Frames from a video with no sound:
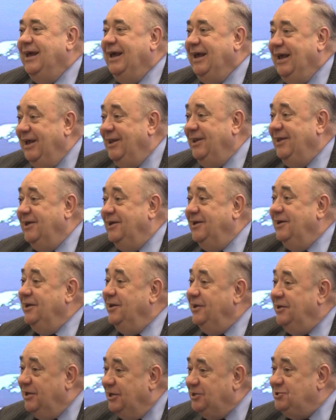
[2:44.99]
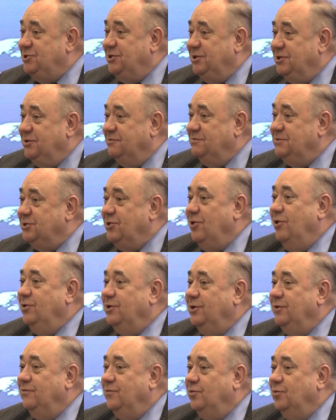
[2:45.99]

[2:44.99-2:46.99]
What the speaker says: area and district of Scotland